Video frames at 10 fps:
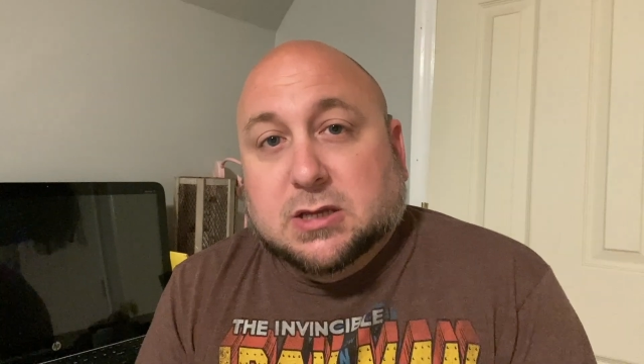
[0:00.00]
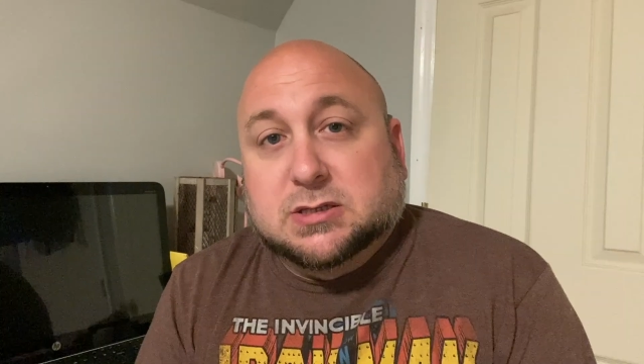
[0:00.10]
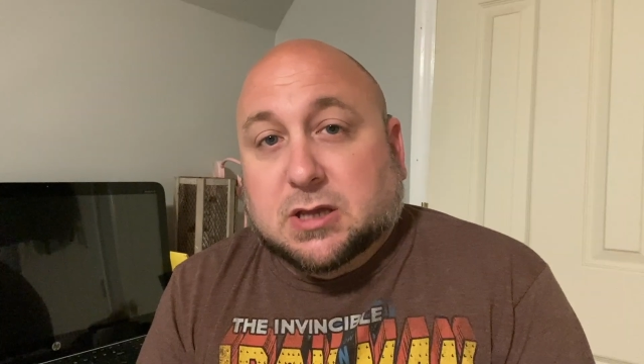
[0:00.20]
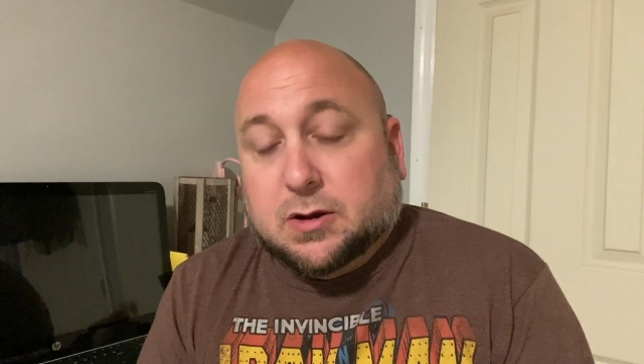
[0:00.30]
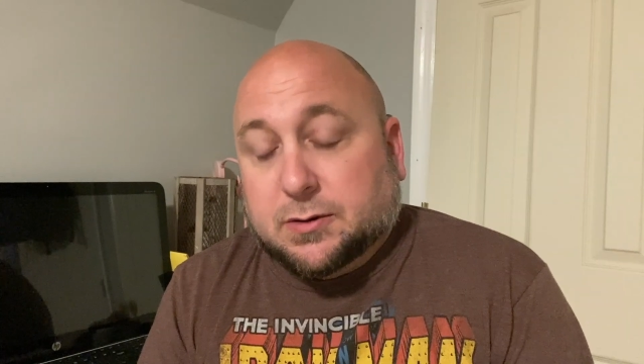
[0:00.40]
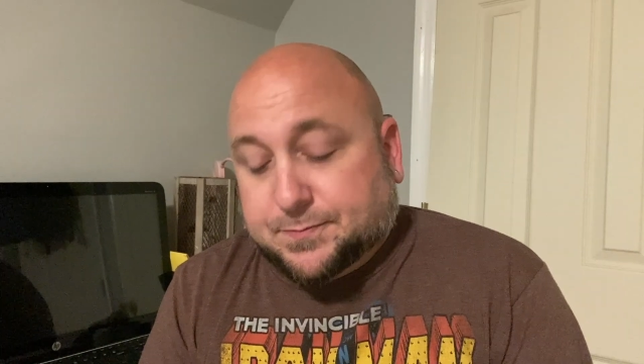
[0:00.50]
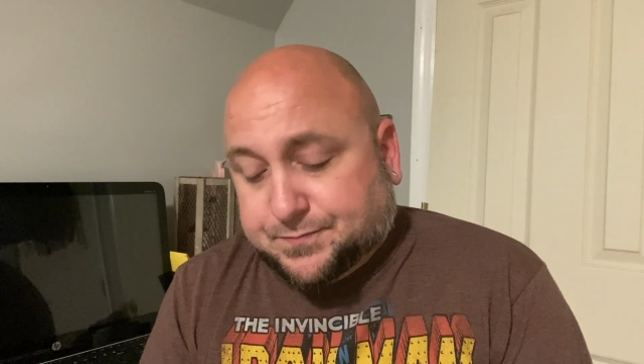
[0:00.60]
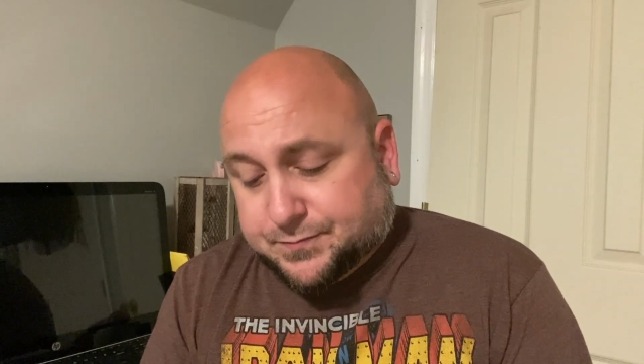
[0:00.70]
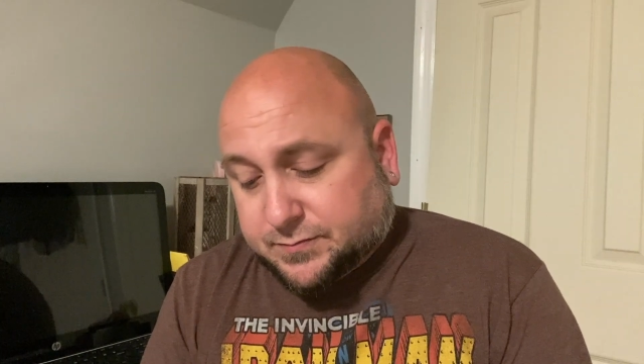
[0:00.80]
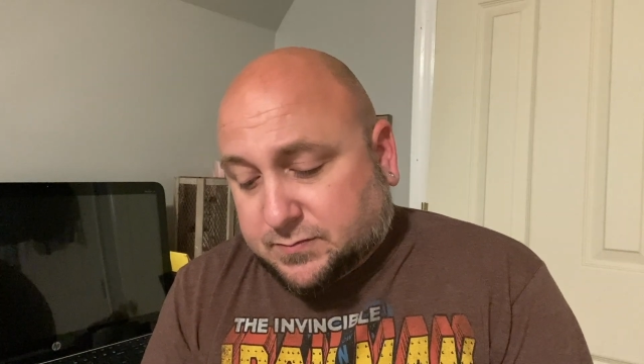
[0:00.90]
So,
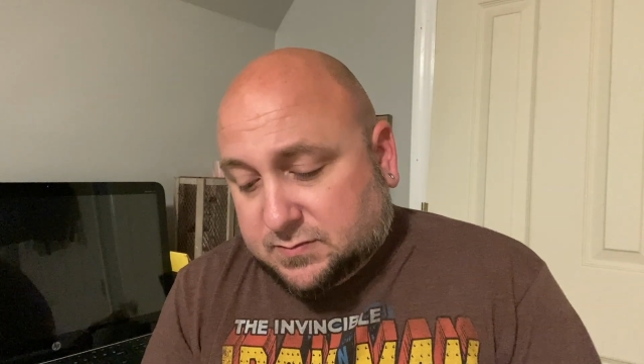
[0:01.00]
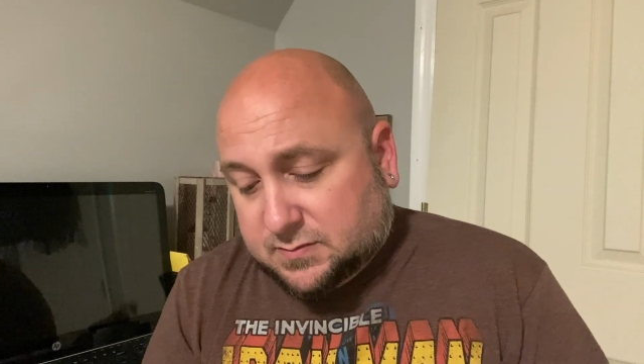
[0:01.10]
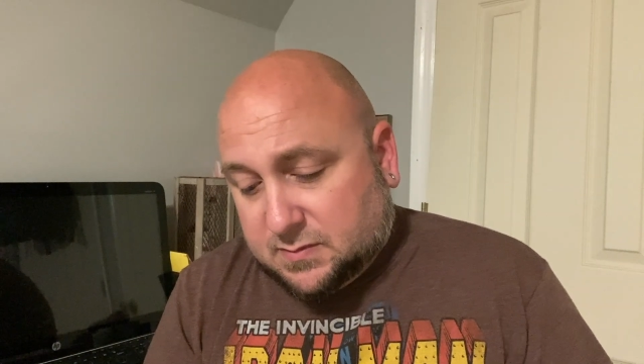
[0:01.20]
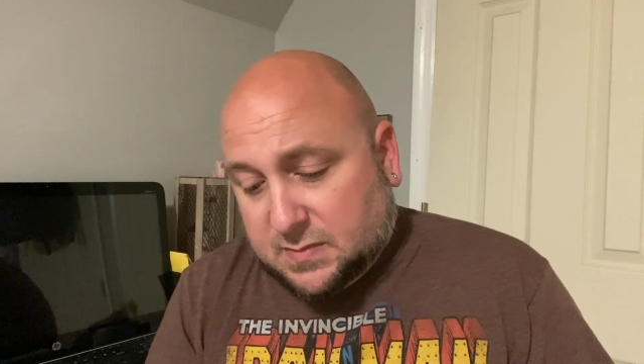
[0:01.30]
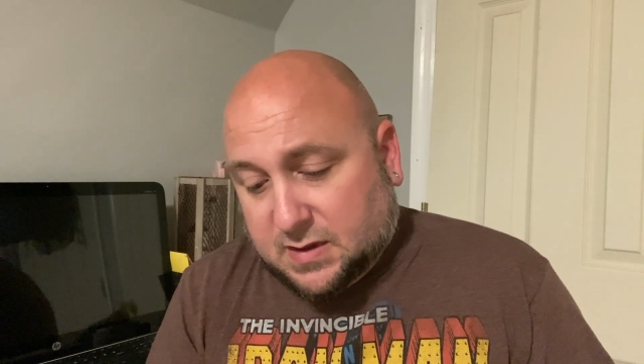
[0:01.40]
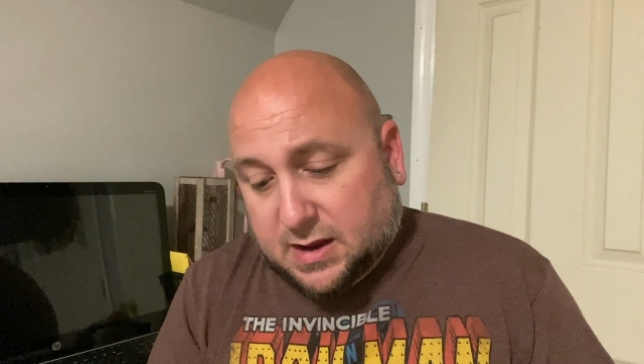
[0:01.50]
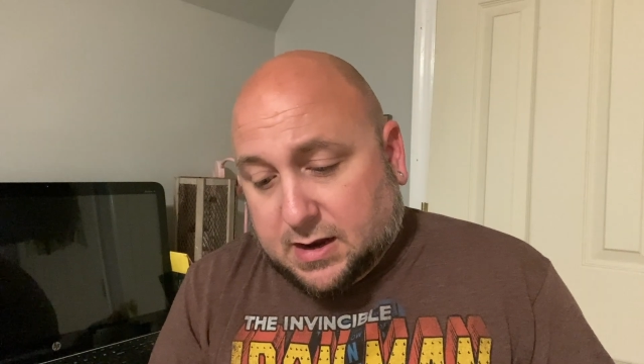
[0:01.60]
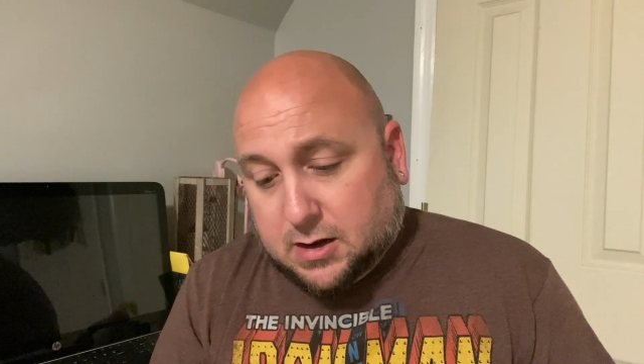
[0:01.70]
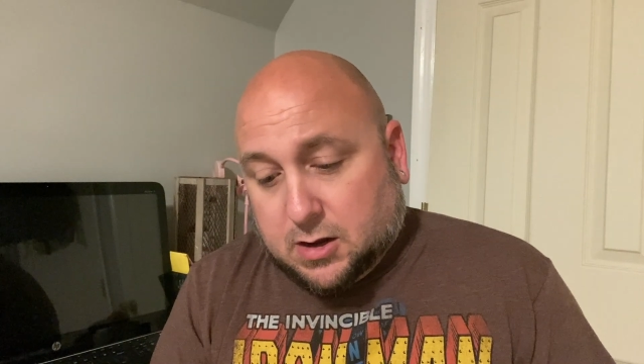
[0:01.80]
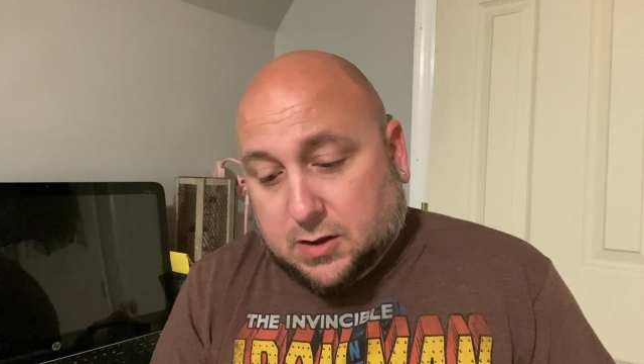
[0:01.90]

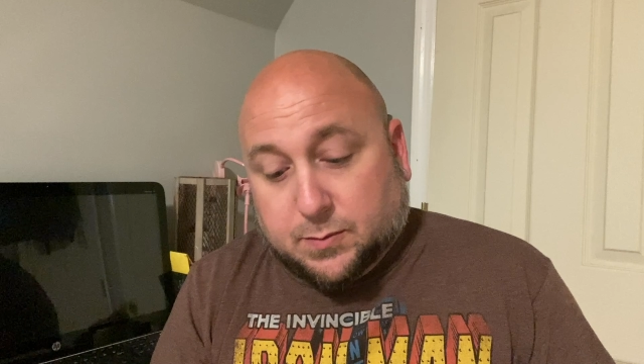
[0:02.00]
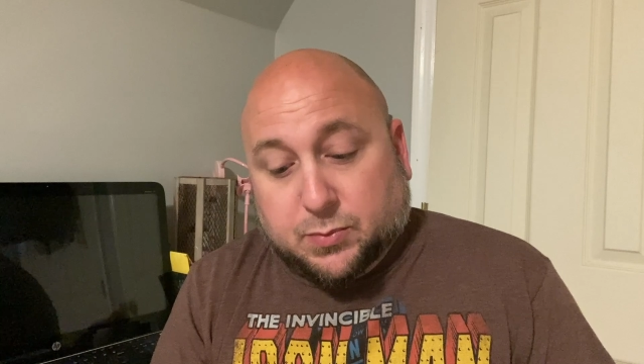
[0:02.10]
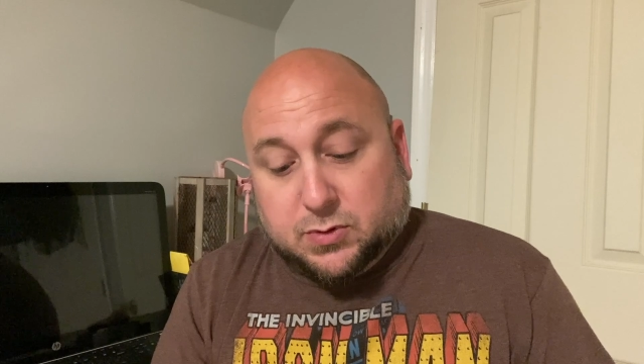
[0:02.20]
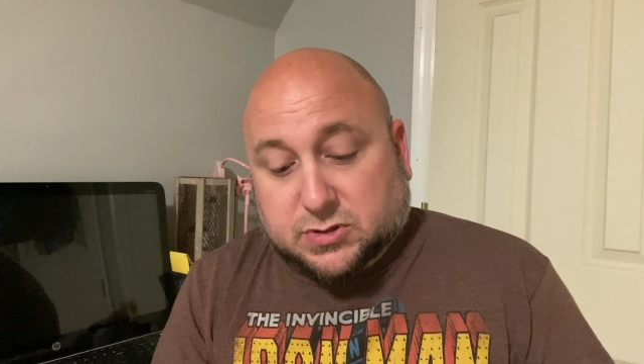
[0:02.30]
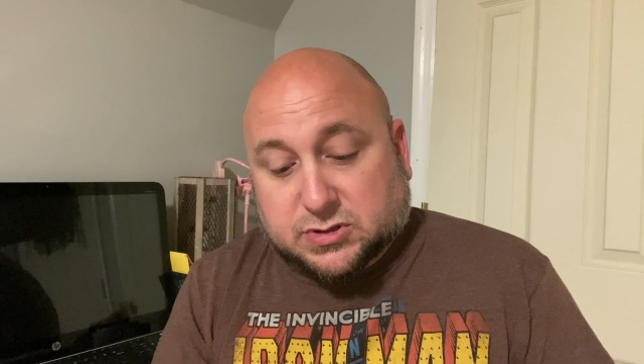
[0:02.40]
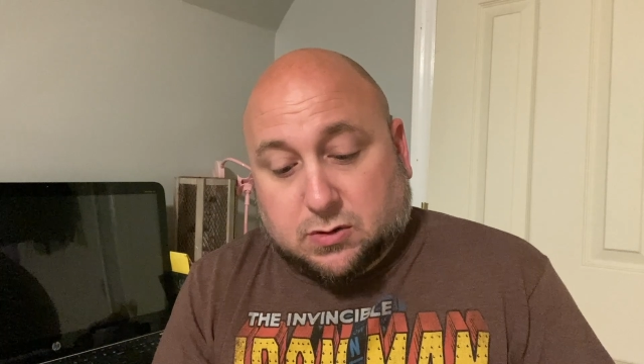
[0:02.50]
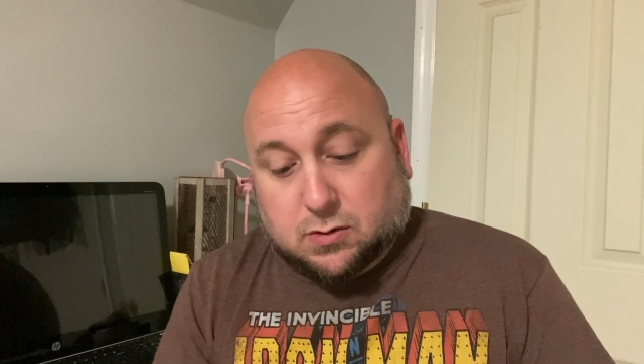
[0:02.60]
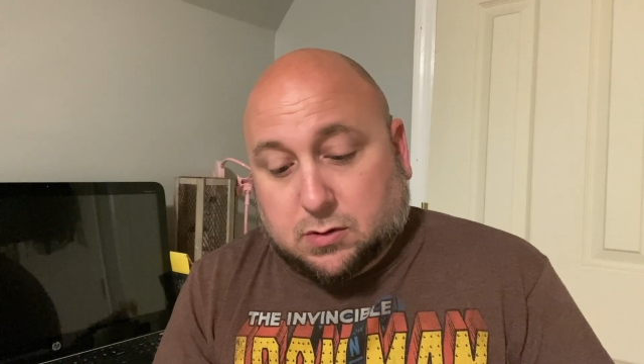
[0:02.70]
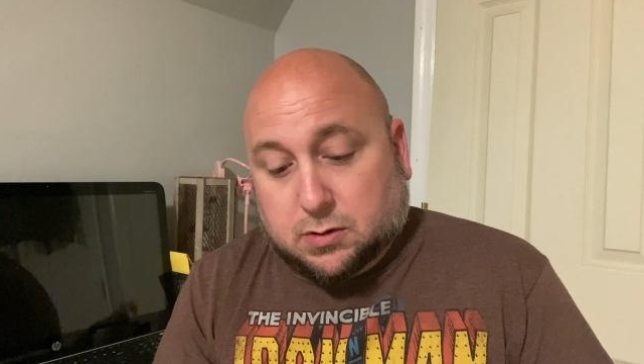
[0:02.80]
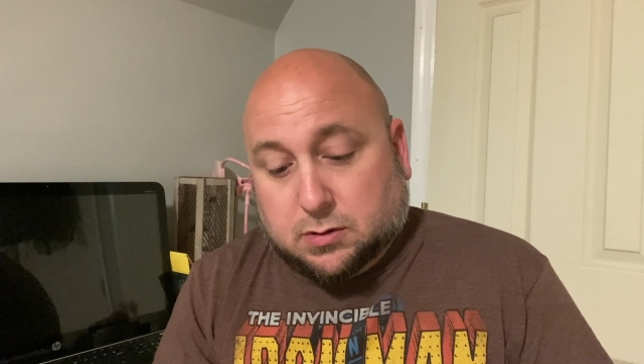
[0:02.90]
and uh, the books
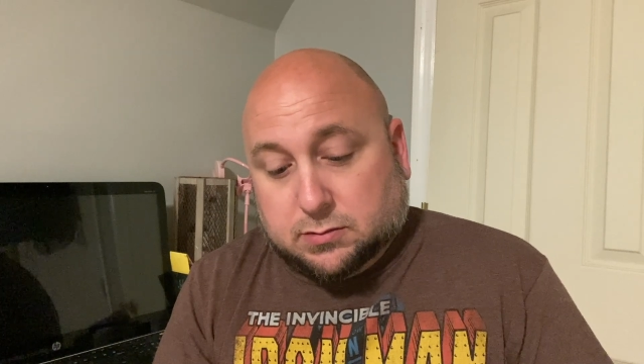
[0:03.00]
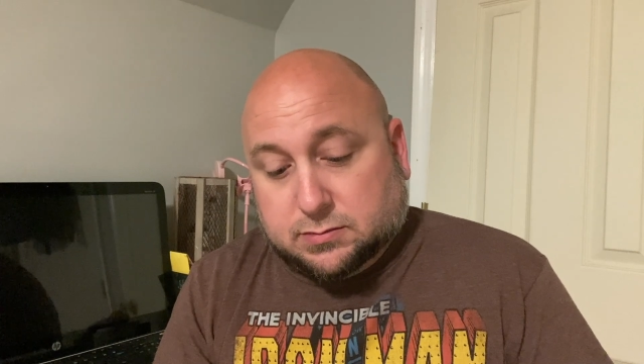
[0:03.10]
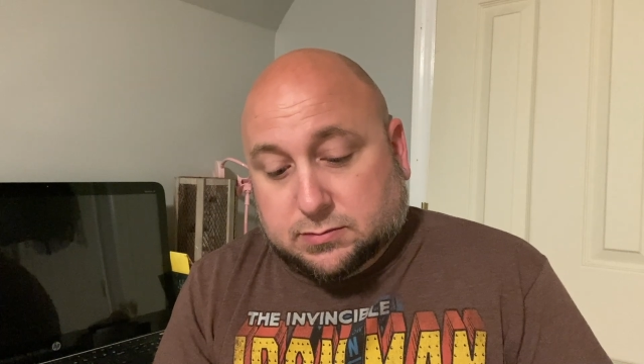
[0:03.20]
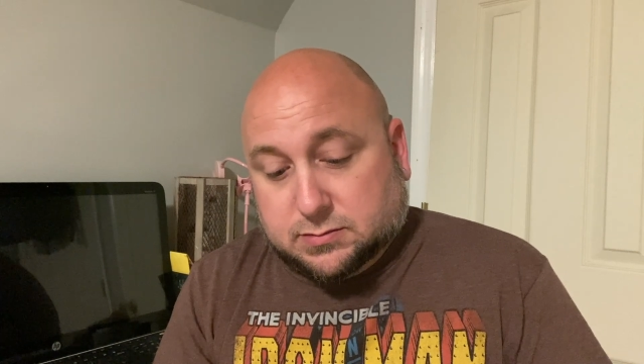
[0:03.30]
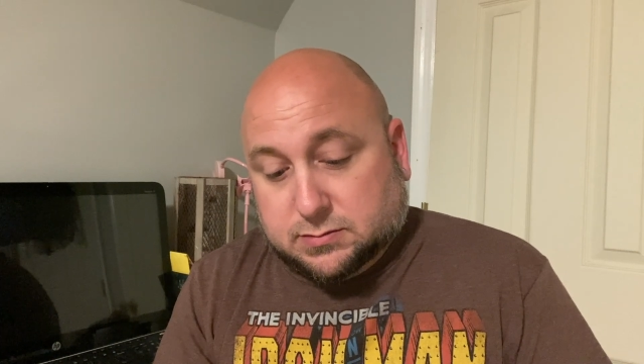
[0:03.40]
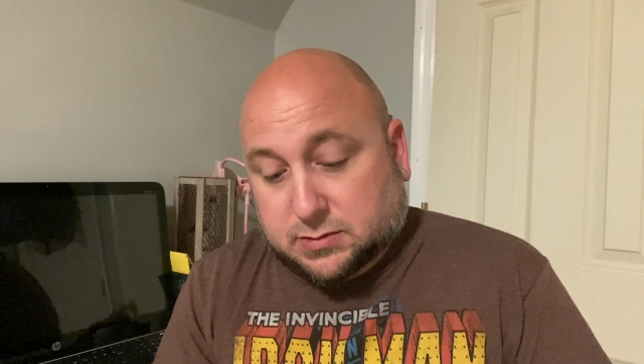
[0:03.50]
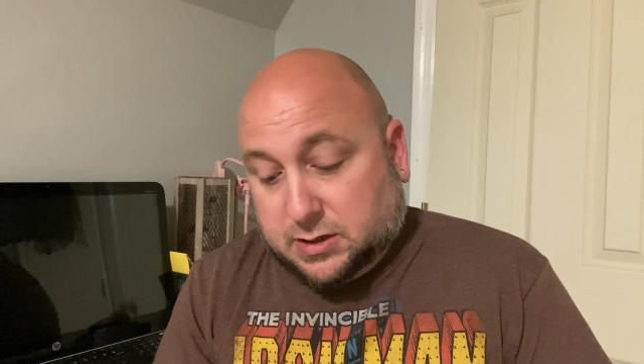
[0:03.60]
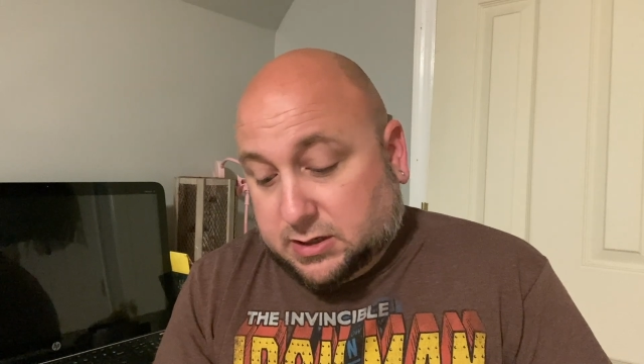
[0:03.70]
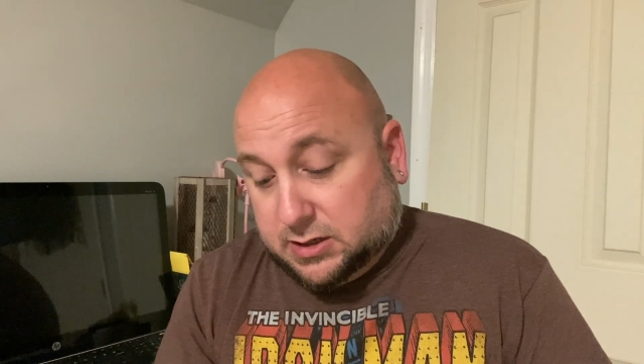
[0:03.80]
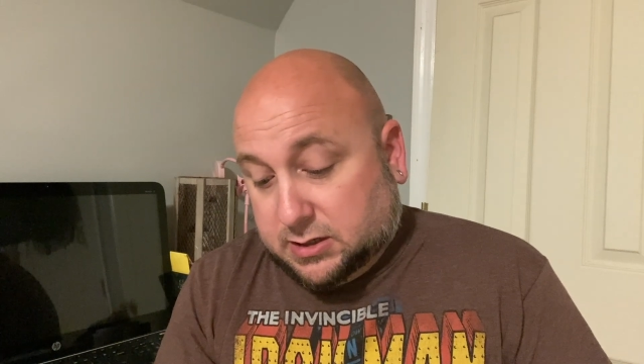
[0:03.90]
are
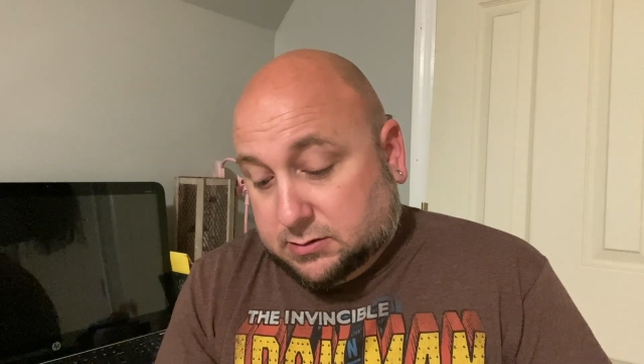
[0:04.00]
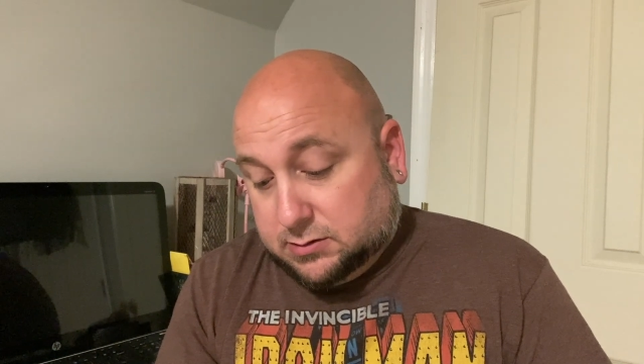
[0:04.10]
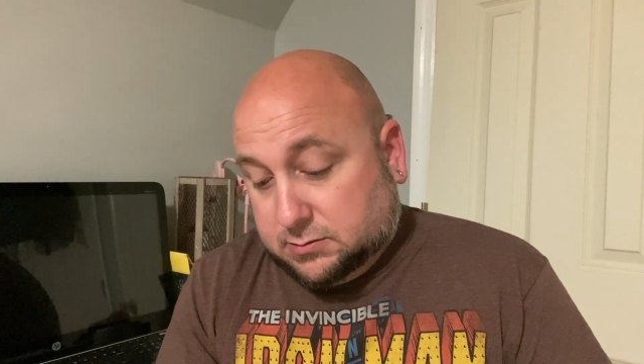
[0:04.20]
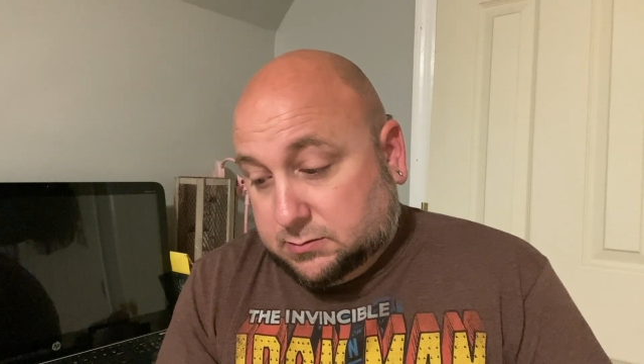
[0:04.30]
like in,